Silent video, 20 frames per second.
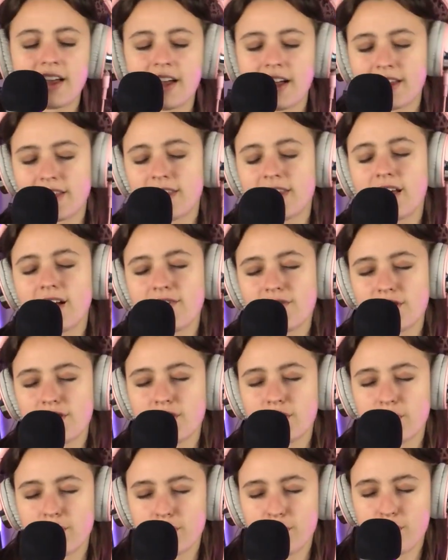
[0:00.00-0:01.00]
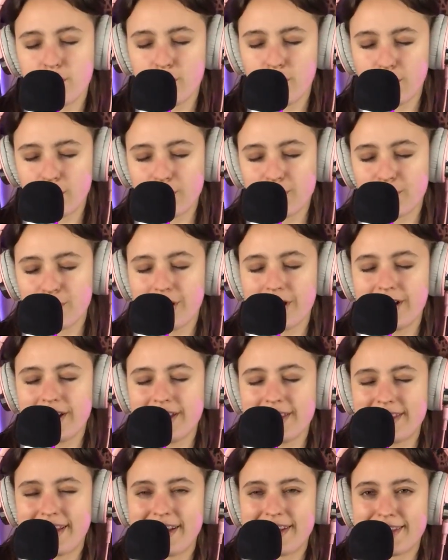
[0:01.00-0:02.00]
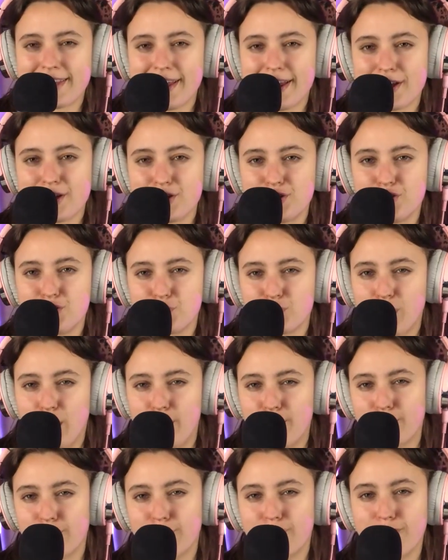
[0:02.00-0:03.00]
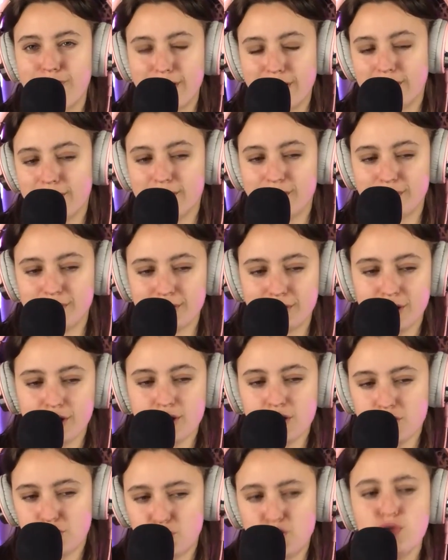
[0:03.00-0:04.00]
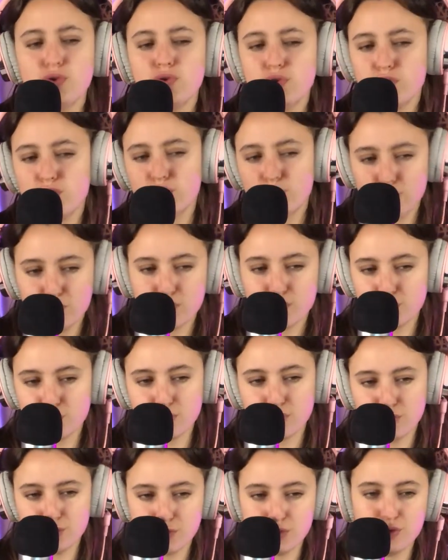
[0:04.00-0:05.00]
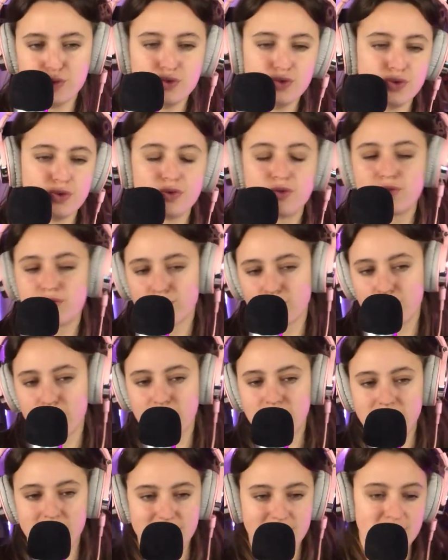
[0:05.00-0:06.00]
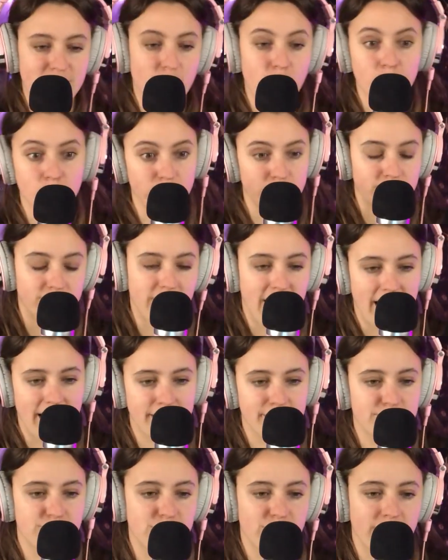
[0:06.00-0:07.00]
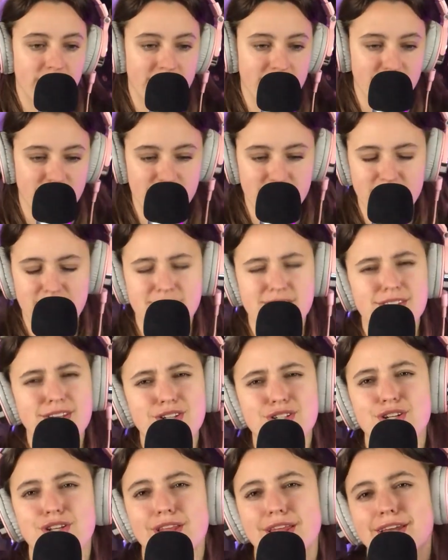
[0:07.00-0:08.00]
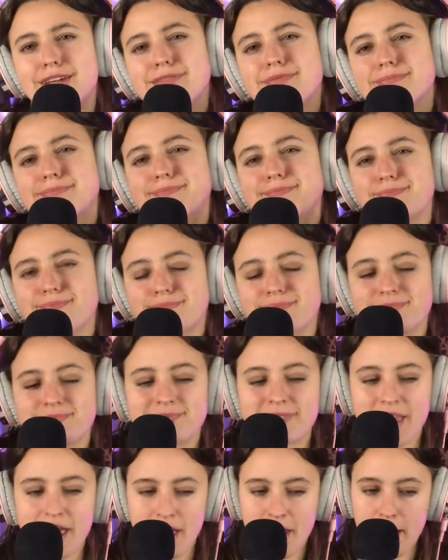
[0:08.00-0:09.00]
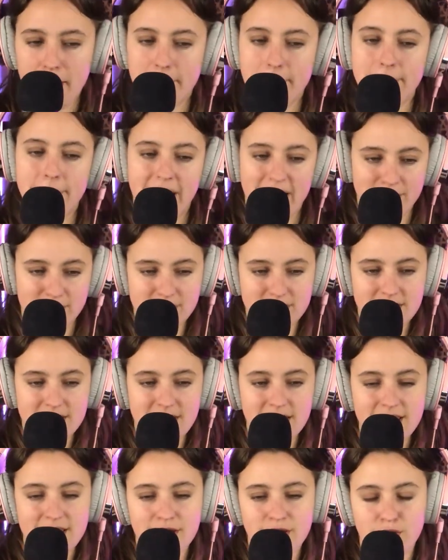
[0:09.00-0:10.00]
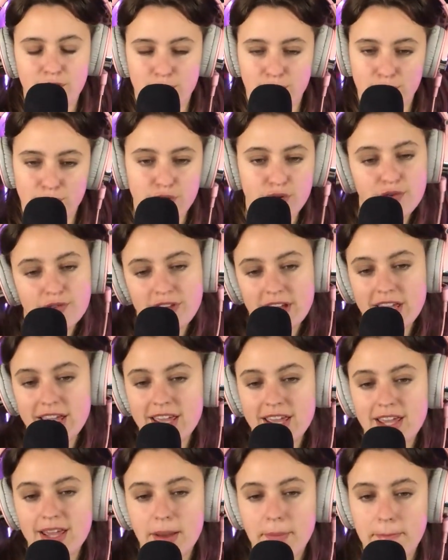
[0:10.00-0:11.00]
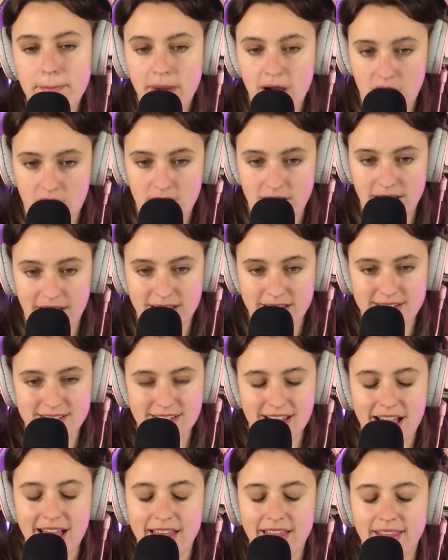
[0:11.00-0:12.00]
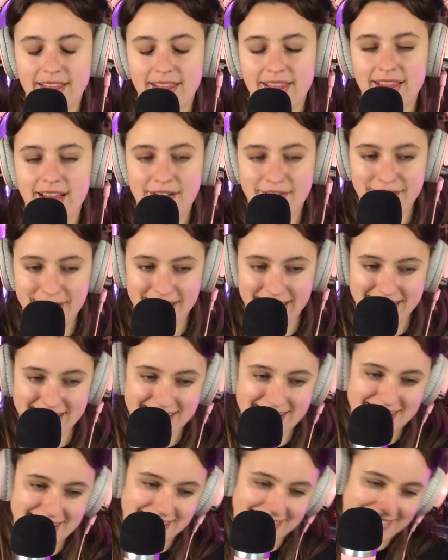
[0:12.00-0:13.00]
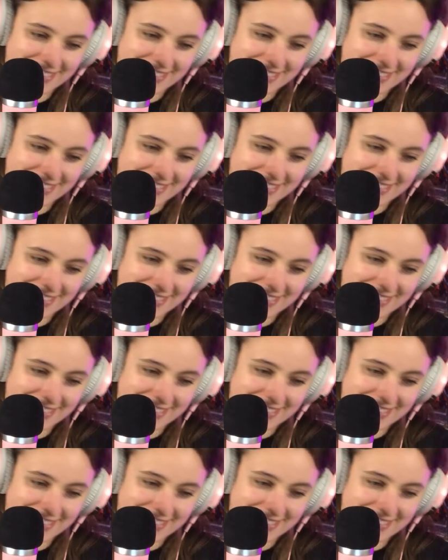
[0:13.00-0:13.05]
I love that they're incorporating that like drum fill through this whole vibe change. It's such a like bouncy, groovy pocket. I love it.